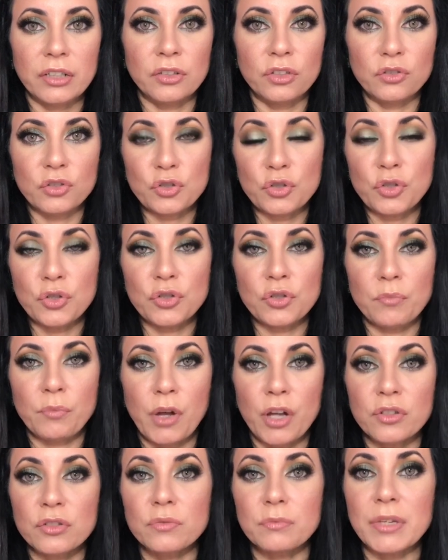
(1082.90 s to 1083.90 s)
in the description
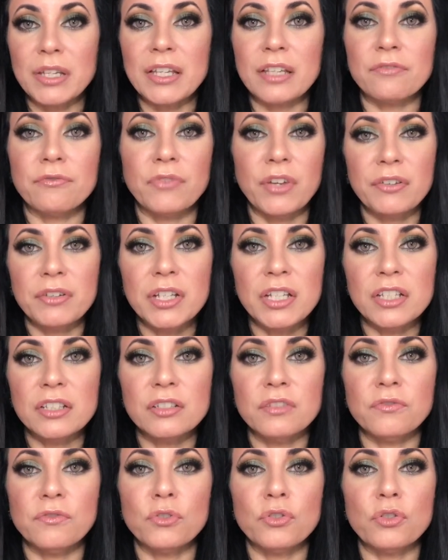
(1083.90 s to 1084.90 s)
box to make it very
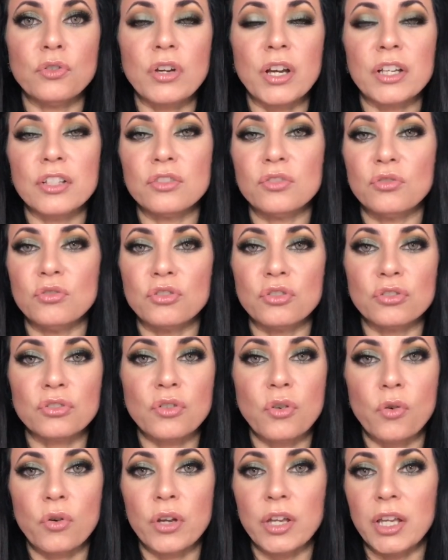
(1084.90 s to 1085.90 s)
easy for you guys to just
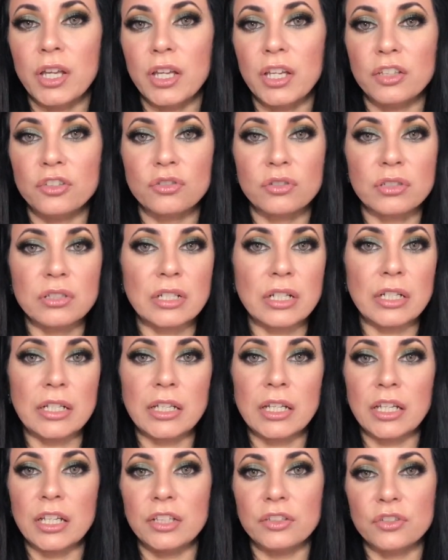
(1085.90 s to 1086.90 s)
go ahead and just
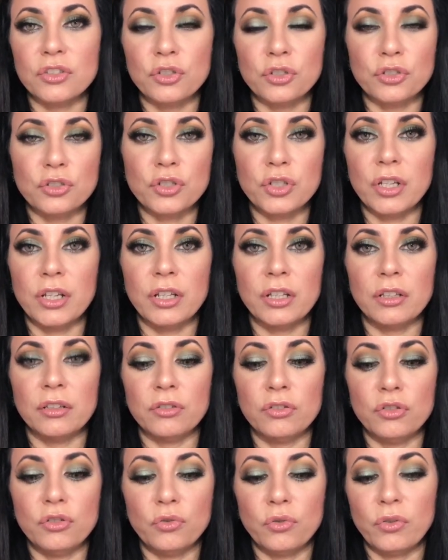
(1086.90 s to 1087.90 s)
click and search,
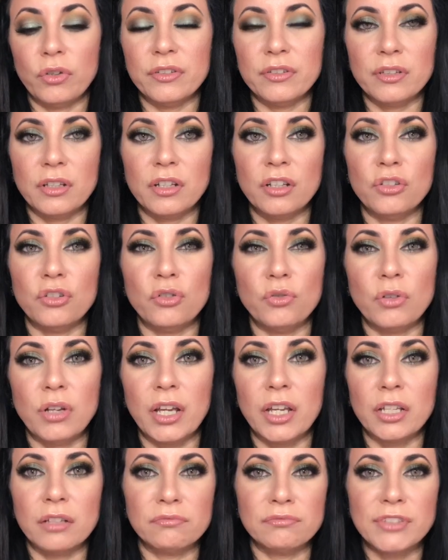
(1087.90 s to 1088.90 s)
and you, instead of you
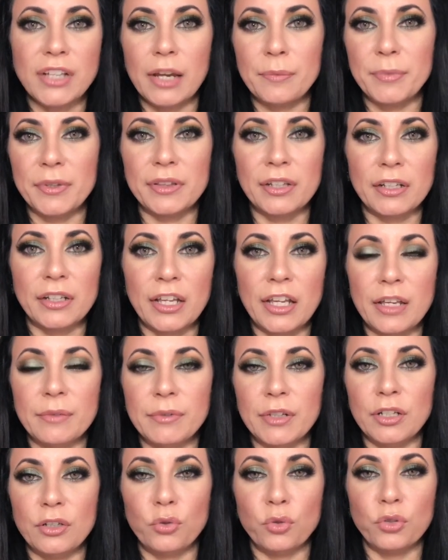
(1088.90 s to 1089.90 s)
like typing the name
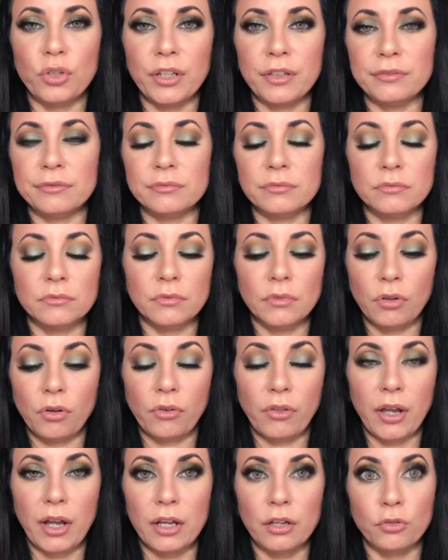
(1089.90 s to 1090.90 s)
and look and all
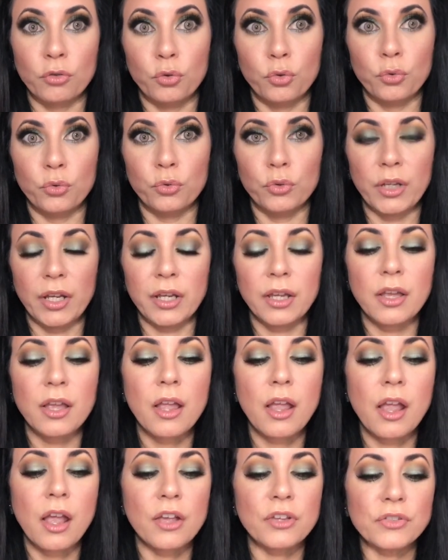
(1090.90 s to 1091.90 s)
that, Google it.
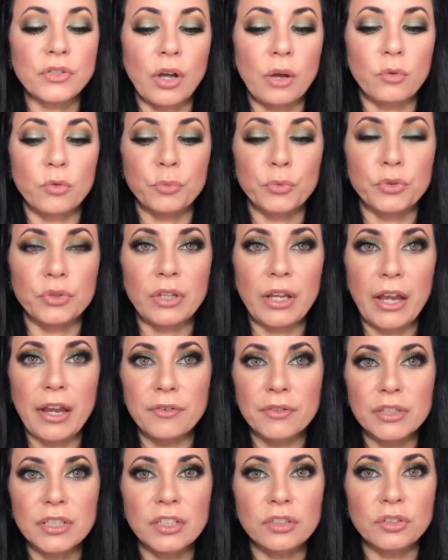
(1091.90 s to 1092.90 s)
So I will put
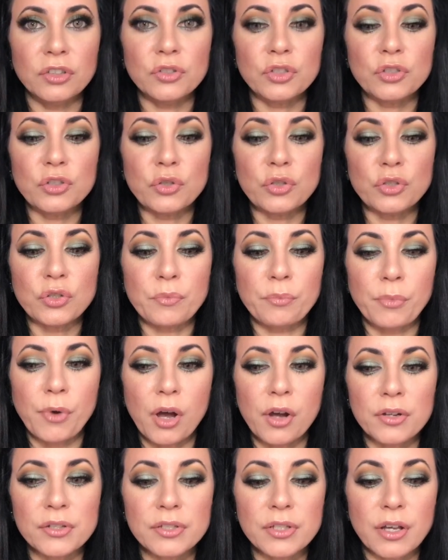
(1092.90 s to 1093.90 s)
everything in the description
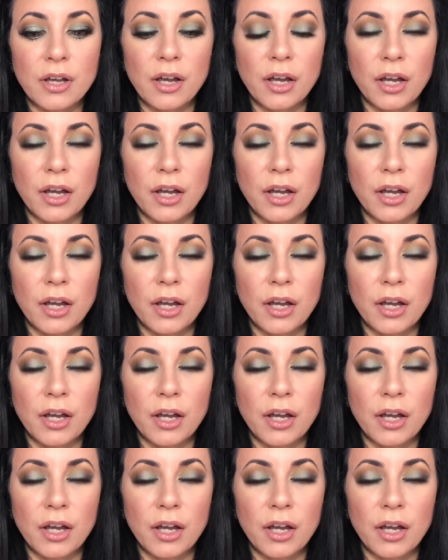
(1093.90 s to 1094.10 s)
box.